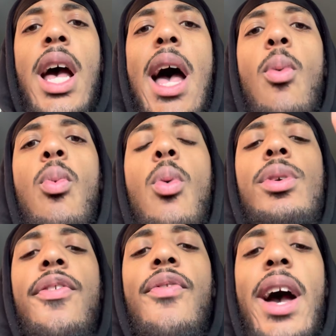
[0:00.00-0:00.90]
And what
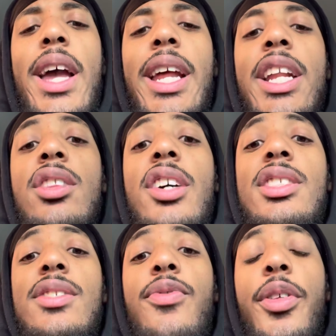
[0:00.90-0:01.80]
we find, and he does
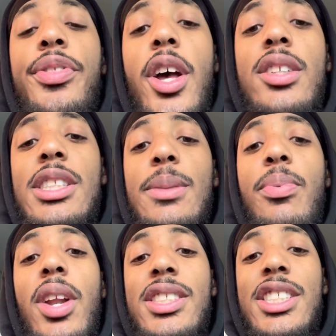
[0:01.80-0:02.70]
this for 30
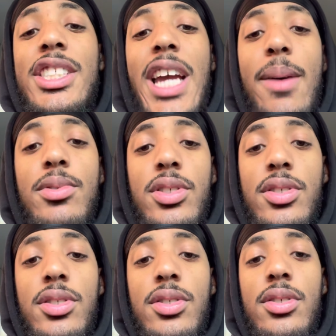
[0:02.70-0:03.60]
plus
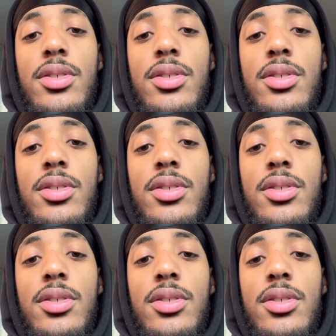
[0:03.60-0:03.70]
chapters.